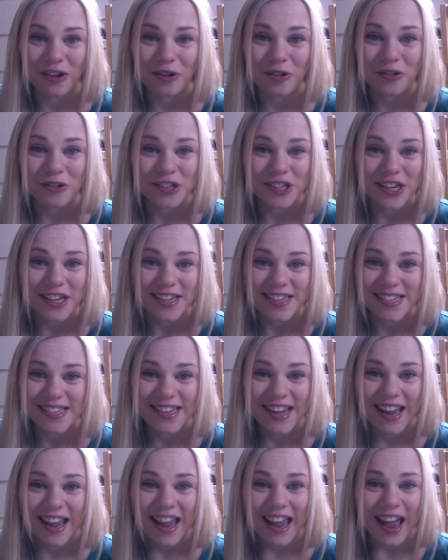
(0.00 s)

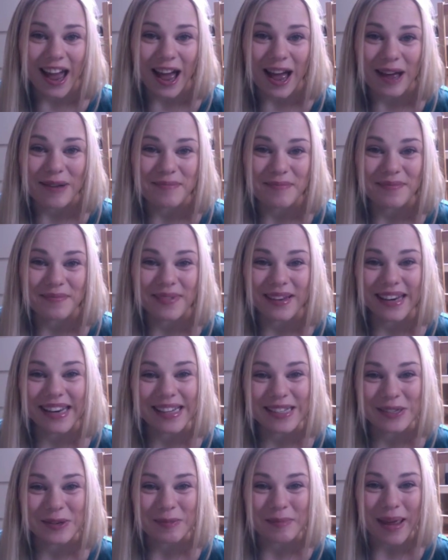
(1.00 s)
gorgeous
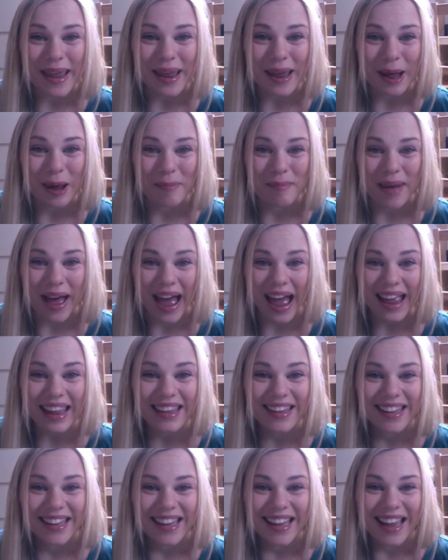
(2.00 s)
little makeup
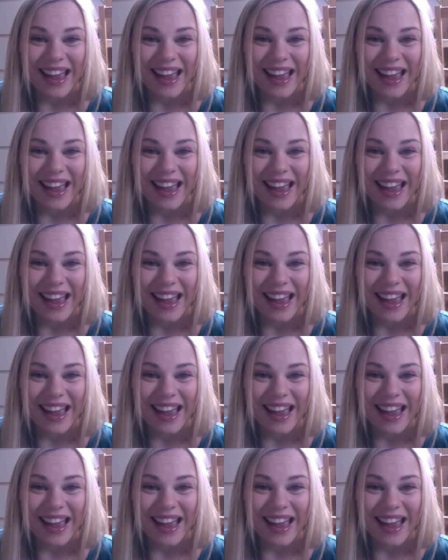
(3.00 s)
bag.